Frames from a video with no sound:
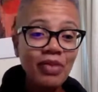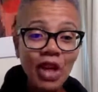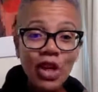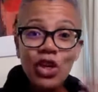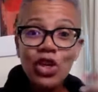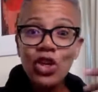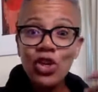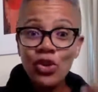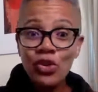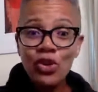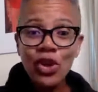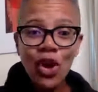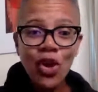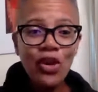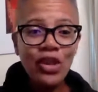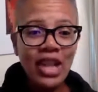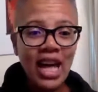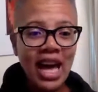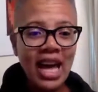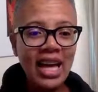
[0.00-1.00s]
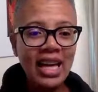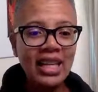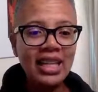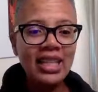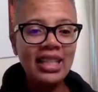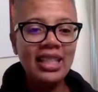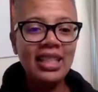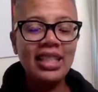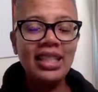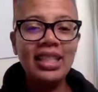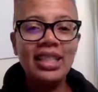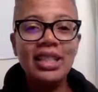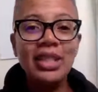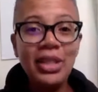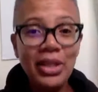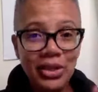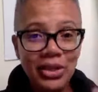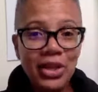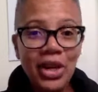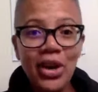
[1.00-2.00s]
You know that.
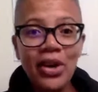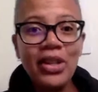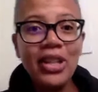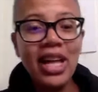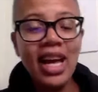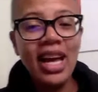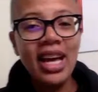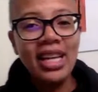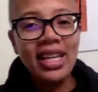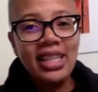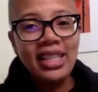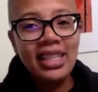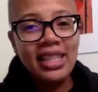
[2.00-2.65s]
You know that.